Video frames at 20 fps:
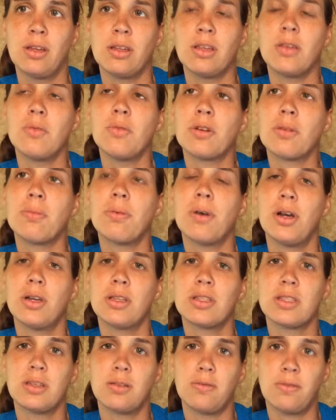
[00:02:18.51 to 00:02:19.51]
You want a
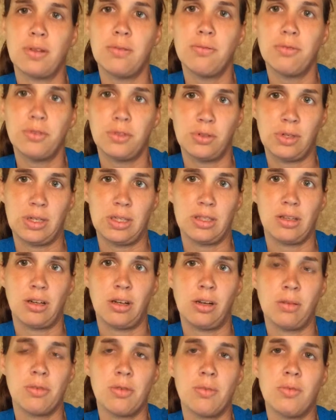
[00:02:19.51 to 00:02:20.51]
positive influence
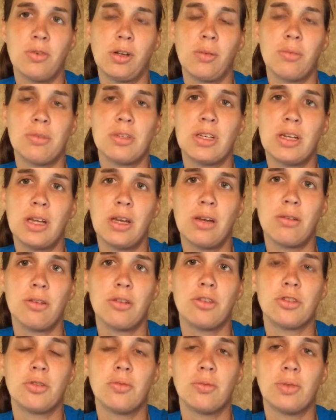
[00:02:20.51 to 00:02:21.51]
on them. You want them to know
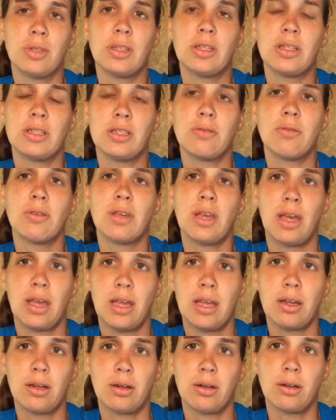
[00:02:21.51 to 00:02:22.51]
that you really do
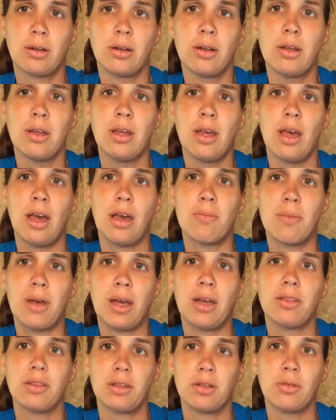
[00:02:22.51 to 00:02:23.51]
care
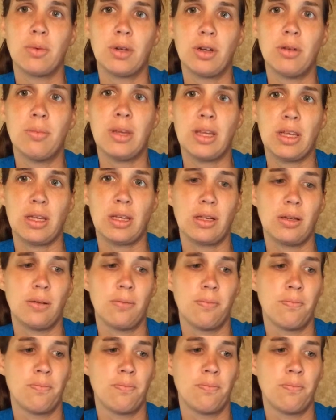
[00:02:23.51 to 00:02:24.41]
about their well-being.